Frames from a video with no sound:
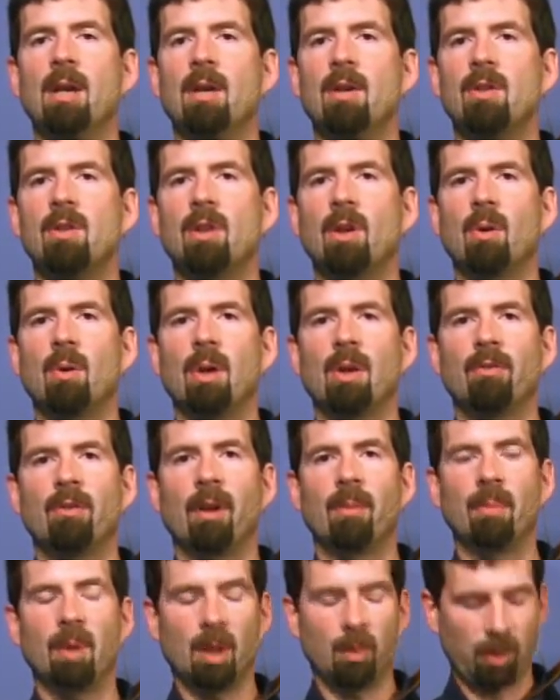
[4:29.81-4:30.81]
So if
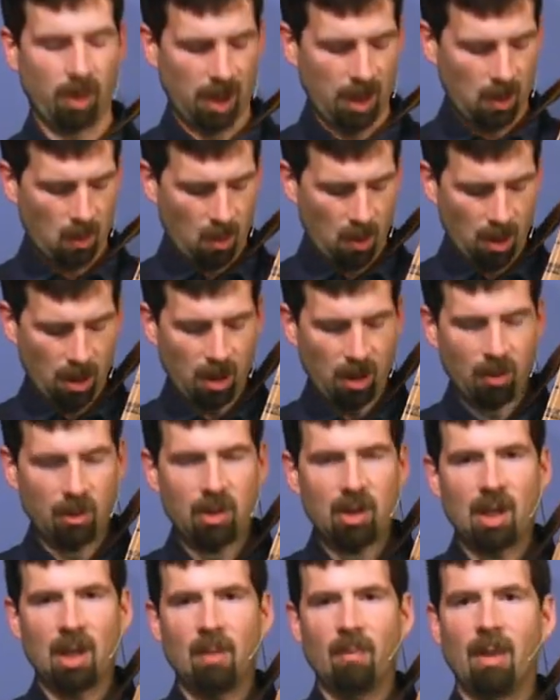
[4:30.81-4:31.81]
I'm going to play quarter
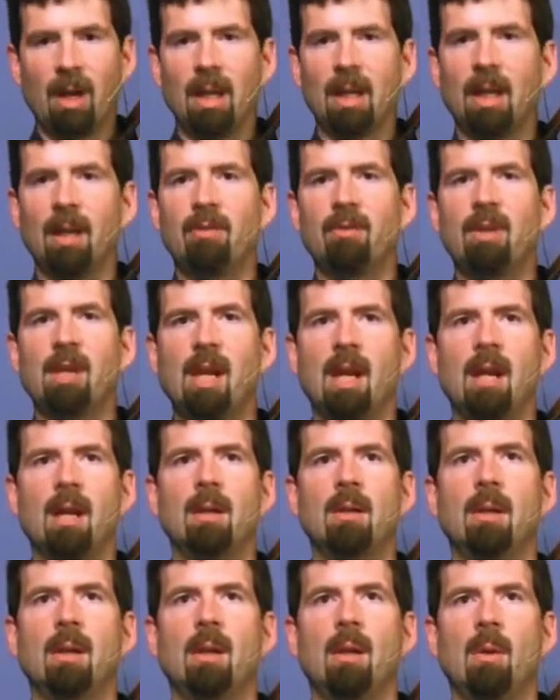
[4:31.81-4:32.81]
notes in my left
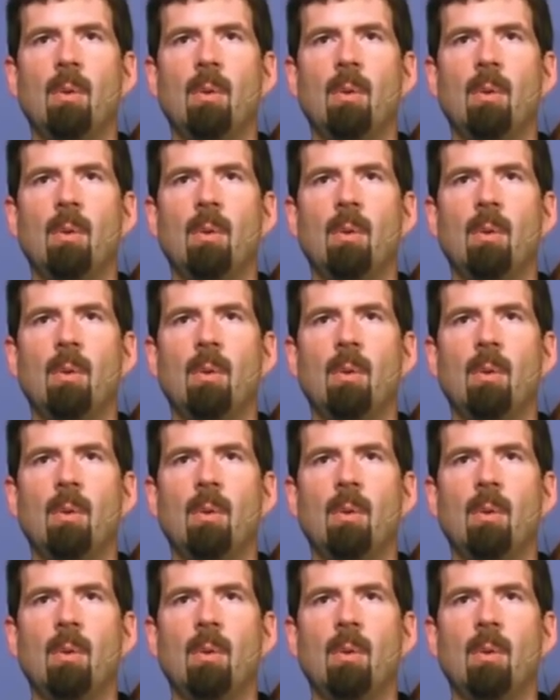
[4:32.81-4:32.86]
hand,